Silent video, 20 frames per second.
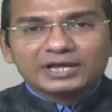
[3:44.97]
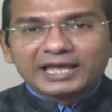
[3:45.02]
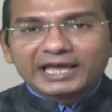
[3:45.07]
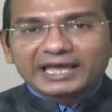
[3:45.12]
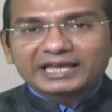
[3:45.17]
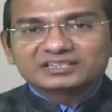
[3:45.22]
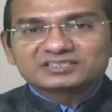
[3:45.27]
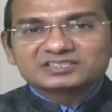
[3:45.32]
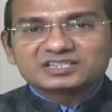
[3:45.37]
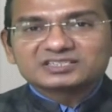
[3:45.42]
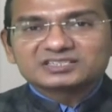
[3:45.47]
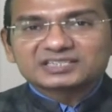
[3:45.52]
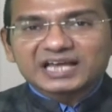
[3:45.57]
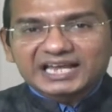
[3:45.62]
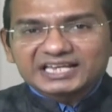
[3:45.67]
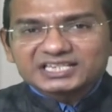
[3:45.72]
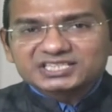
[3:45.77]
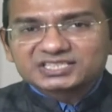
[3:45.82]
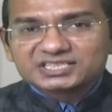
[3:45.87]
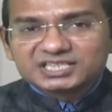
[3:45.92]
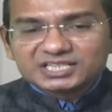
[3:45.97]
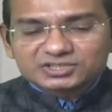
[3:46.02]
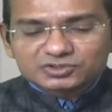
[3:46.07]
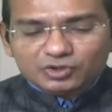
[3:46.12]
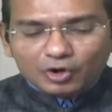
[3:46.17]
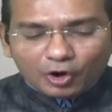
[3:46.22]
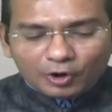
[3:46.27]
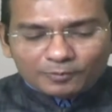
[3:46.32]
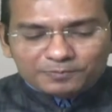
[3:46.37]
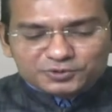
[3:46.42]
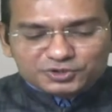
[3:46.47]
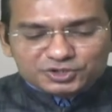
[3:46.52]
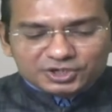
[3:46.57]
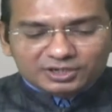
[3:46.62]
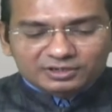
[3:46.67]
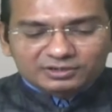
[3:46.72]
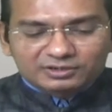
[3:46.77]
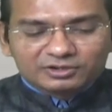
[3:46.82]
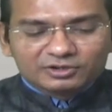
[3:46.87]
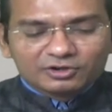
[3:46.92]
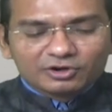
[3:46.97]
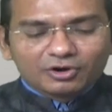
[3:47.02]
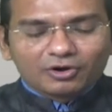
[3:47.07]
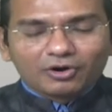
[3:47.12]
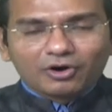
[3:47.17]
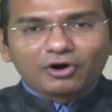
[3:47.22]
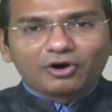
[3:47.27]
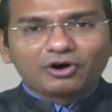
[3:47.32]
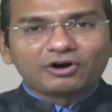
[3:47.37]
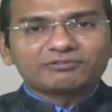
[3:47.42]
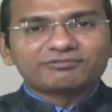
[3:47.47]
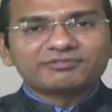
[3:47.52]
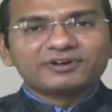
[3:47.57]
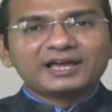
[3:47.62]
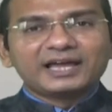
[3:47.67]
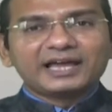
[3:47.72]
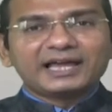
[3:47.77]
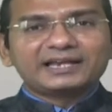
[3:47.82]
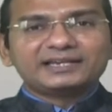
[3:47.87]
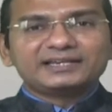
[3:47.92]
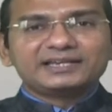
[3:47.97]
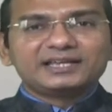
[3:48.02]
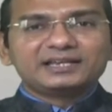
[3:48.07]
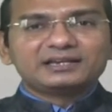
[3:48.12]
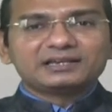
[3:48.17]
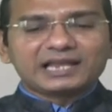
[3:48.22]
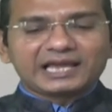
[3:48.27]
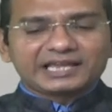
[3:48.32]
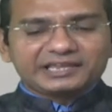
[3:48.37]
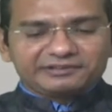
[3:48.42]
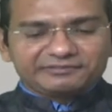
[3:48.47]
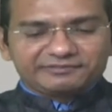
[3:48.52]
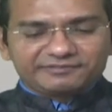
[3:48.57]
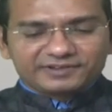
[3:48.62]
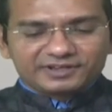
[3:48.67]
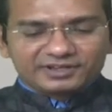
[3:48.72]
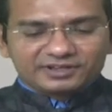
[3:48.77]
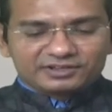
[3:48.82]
exercise this option of ending life.